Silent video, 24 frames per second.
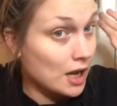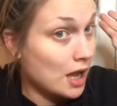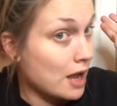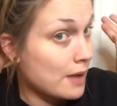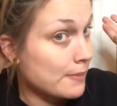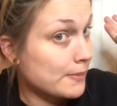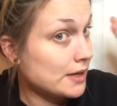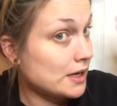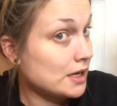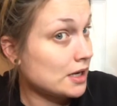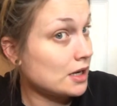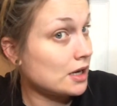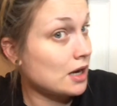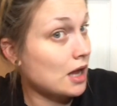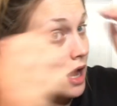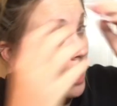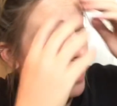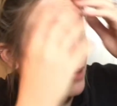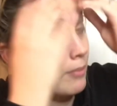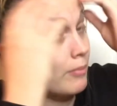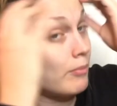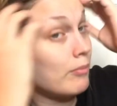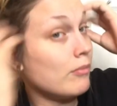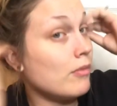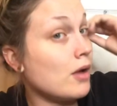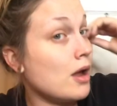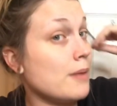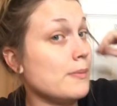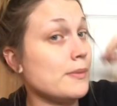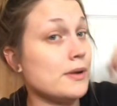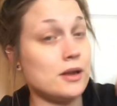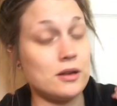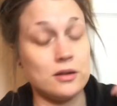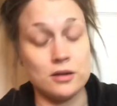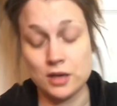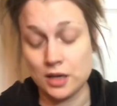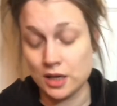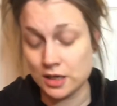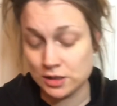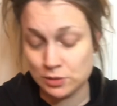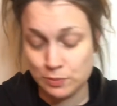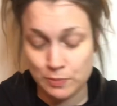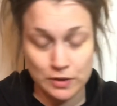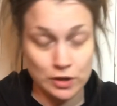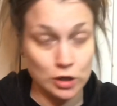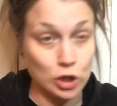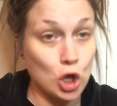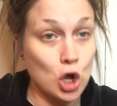I mean, it's
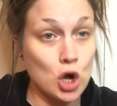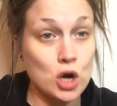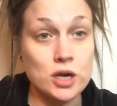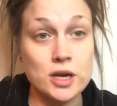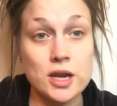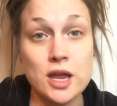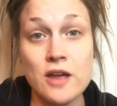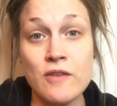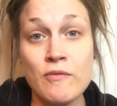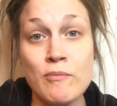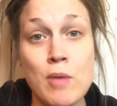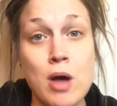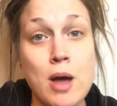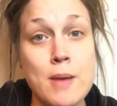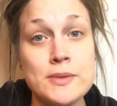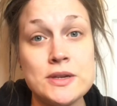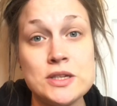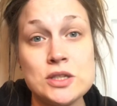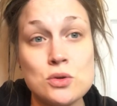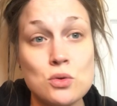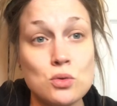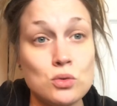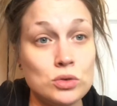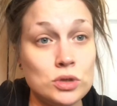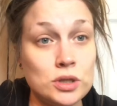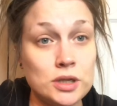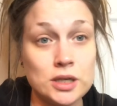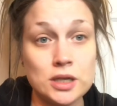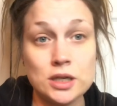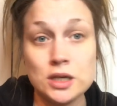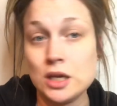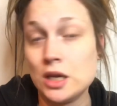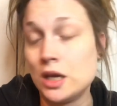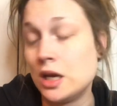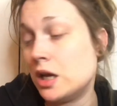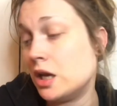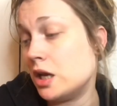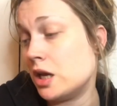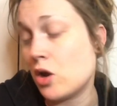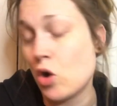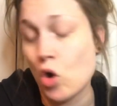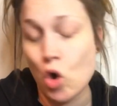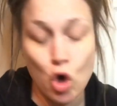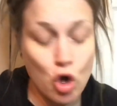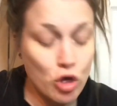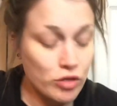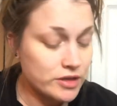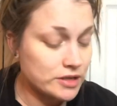been a long day of mommy schooling and
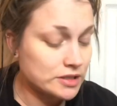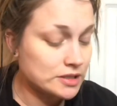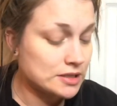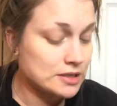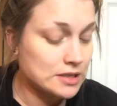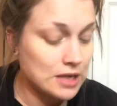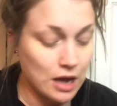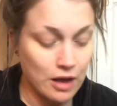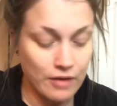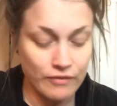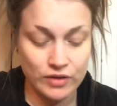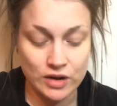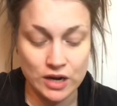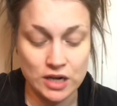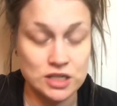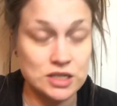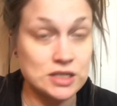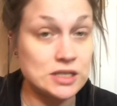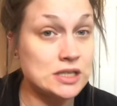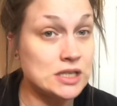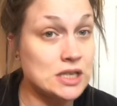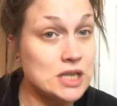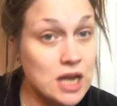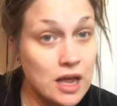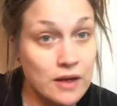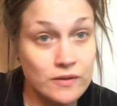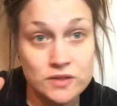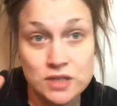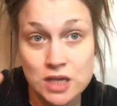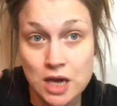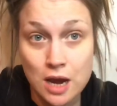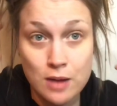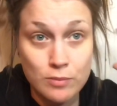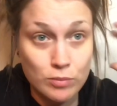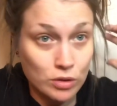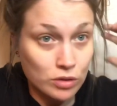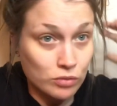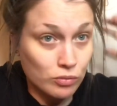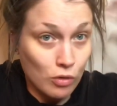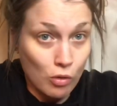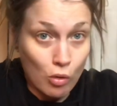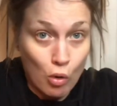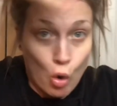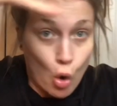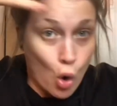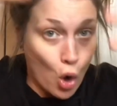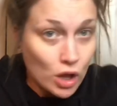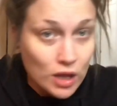all this stuff, and I just didn't have time to
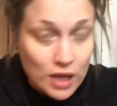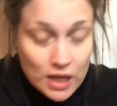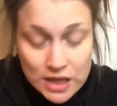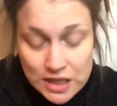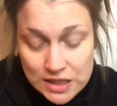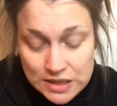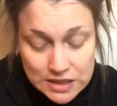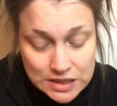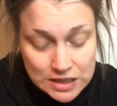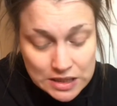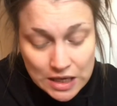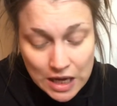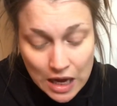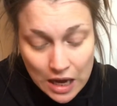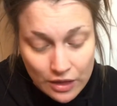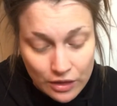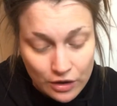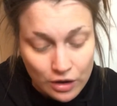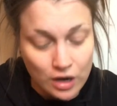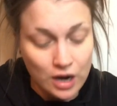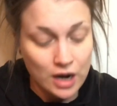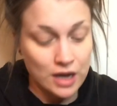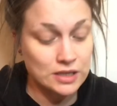throw all of this together.